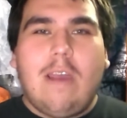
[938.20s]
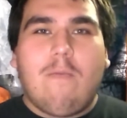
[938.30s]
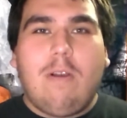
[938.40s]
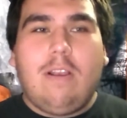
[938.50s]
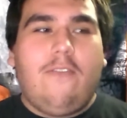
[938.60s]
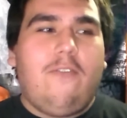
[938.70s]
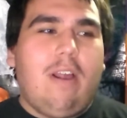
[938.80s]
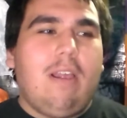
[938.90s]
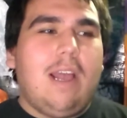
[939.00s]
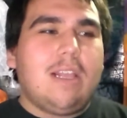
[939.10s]
It really
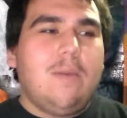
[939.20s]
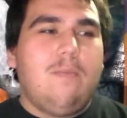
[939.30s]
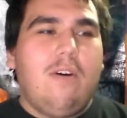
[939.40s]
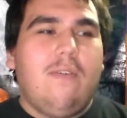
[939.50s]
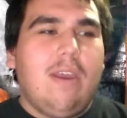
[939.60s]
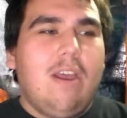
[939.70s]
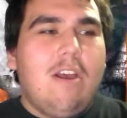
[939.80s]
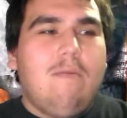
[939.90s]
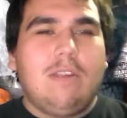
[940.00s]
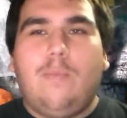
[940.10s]
felt like the movie
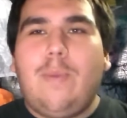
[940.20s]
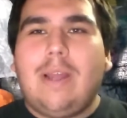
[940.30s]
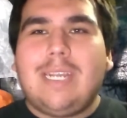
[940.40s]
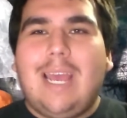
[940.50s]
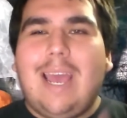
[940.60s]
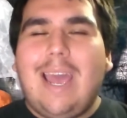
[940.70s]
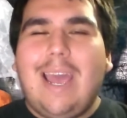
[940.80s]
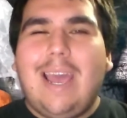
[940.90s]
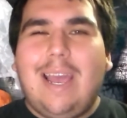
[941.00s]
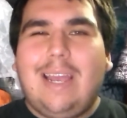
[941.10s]
was about to
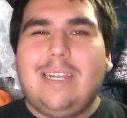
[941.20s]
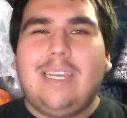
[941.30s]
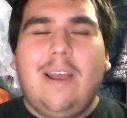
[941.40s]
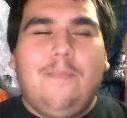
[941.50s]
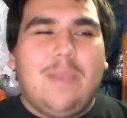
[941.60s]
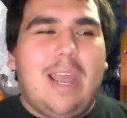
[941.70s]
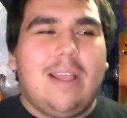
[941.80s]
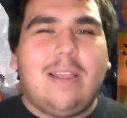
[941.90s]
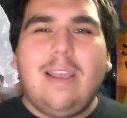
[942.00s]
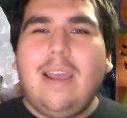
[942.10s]
end.
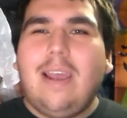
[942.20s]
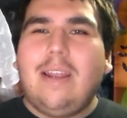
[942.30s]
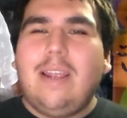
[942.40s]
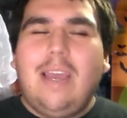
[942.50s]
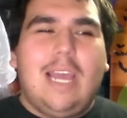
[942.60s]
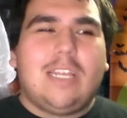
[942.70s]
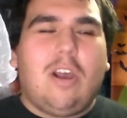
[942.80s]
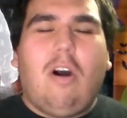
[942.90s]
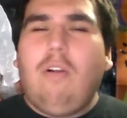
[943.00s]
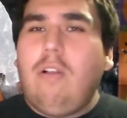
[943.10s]
And then
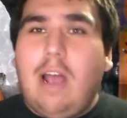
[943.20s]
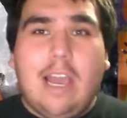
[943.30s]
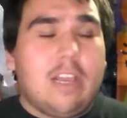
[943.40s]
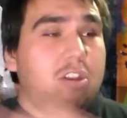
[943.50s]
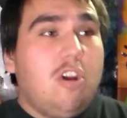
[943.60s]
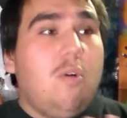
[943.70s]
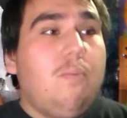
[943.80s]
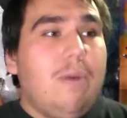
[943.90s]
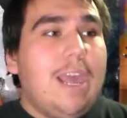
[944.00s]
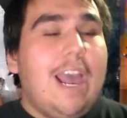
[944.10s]
it's all like,
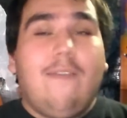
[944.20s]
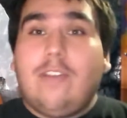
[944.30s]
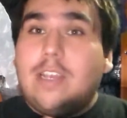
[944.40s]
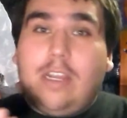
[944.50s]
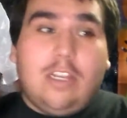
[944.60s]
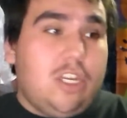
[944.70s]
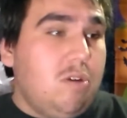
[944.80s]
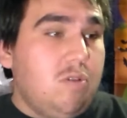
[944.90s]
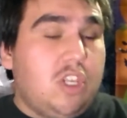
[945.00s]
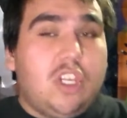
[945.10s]
nope, we have to
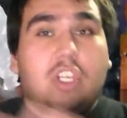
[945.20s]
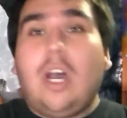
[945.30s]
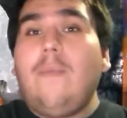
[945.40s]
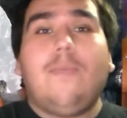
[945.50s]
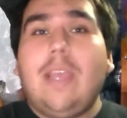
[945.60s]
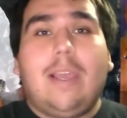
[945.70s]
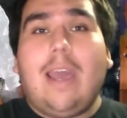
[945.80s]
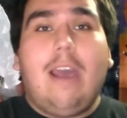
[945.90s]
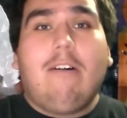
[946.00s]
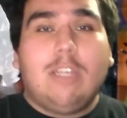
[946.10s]
do
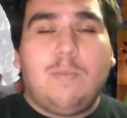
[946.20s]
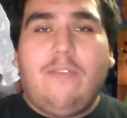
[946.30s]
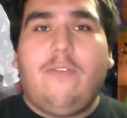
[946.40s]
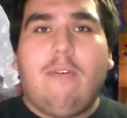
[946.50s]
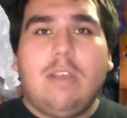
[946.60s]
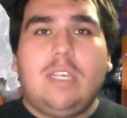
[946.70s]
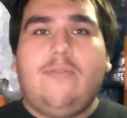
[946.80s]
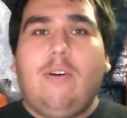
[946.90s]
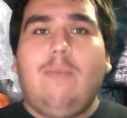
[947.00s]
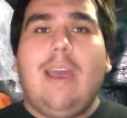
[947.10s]
something else before
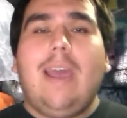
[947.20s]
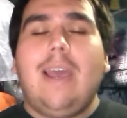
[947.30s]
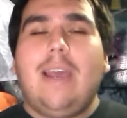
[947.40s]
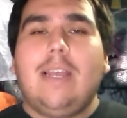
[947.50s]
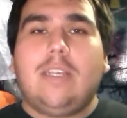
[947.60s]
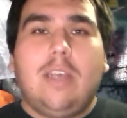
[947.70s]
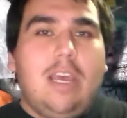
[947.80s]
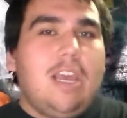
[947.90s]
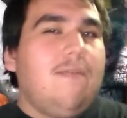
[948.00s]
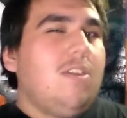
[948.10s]
this film ends.
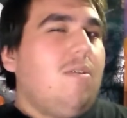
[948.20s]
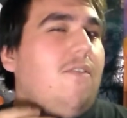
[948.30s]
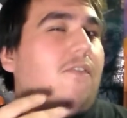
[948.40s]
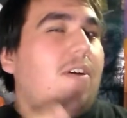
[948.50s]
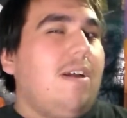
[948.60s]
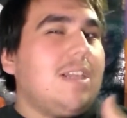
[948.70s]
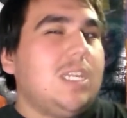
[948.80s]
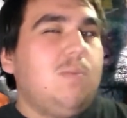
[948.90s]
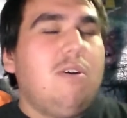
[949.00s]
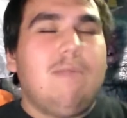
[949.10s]
Even though it felt like
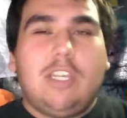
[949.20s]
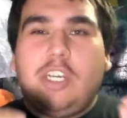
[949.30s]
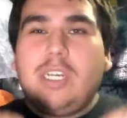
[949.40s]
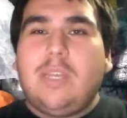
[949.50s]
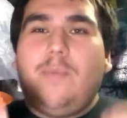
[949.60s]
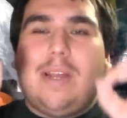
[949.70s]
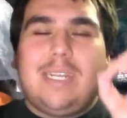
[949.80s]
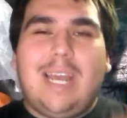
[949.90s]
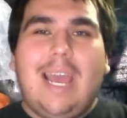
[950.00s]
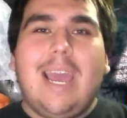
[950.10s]
this movie was just
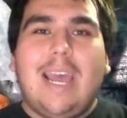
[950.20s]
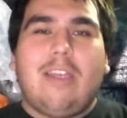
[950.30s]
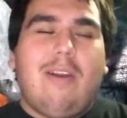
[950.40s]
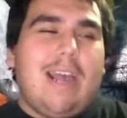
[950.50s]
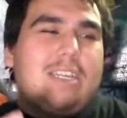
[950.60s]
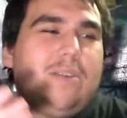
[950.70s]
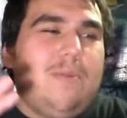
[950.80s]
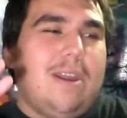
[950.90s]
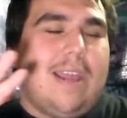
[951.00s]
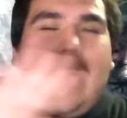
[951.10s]
about to end, there has to
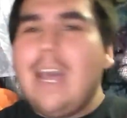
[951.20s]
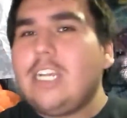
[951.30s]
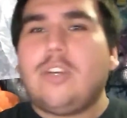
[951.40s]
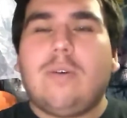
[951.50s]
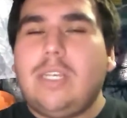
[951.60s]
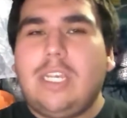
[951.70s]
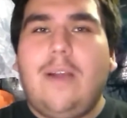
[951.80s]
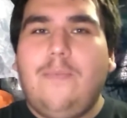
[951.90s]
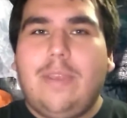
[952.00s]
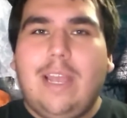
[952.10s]
be an extra
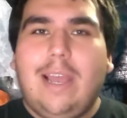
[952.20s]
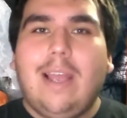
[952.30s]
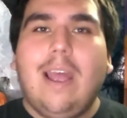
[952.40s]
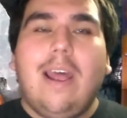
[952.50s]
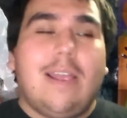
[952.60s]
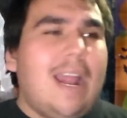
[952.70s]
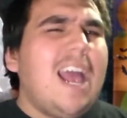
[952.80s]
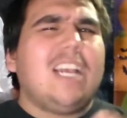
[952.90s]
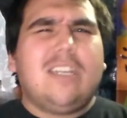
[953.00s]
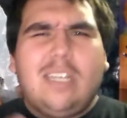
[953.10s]
something
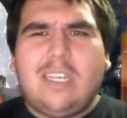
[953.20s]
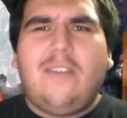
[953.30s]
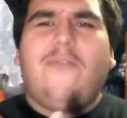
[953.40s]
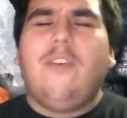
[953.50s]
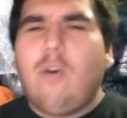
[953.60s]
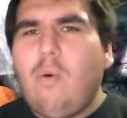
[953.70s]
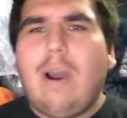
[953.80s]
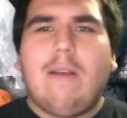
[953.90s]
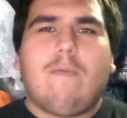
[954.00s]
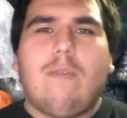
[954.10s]
that actually did feel
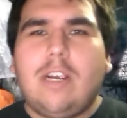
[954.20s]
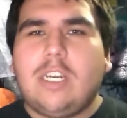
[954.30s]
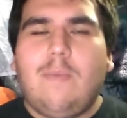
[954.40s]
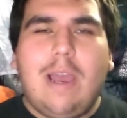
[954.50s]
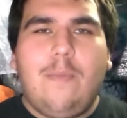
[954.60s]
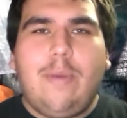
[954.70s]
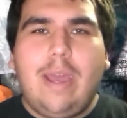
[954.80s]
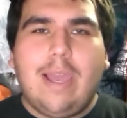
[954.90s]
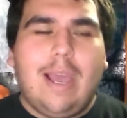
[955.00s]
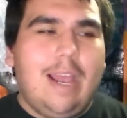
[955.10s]
quite rushed in my
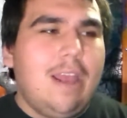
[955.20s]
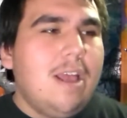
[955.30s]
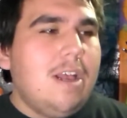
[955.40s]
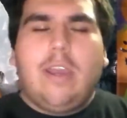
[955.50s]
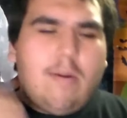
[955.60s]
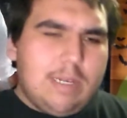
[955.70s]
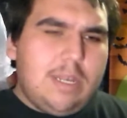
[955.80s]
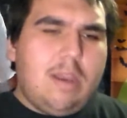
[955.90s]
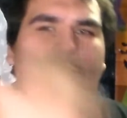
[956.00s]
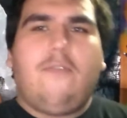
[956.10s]
opinion. So here is
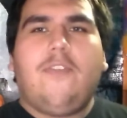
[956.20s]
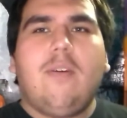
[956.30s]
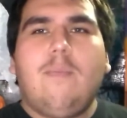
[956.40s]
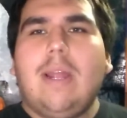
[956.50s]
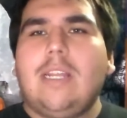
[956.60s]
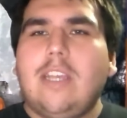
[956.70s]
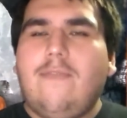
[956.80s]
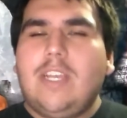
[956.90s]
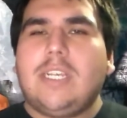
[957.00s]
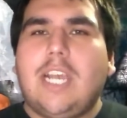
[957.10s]
another few minutes
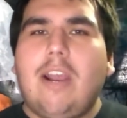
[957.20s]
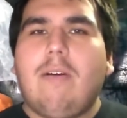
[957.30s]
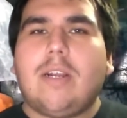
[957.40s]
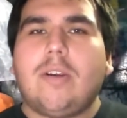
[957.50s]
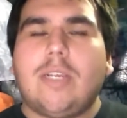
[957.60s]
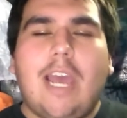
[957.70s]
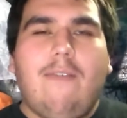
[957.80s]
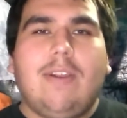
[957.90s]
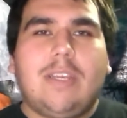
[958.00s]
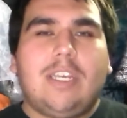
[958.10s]
of these characters
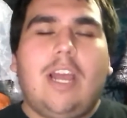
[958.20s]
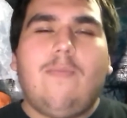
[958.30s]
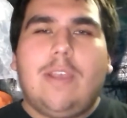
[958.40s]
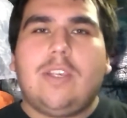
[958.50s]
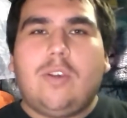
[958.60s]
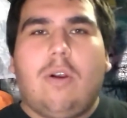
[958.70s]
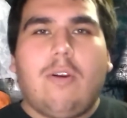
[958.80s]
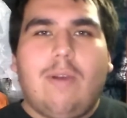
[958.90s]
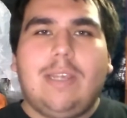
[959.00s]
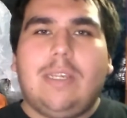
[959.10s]
having to stop this certain
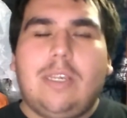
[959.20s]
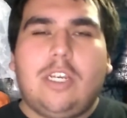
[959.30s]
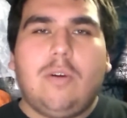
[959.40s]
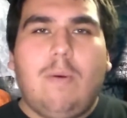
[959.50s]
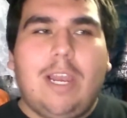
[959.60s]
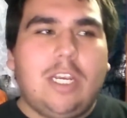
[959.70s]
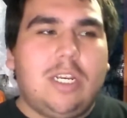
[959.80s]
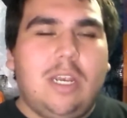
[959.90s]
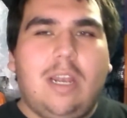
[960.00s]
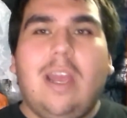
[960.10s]
crazy
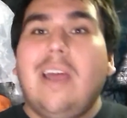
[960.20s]
situation.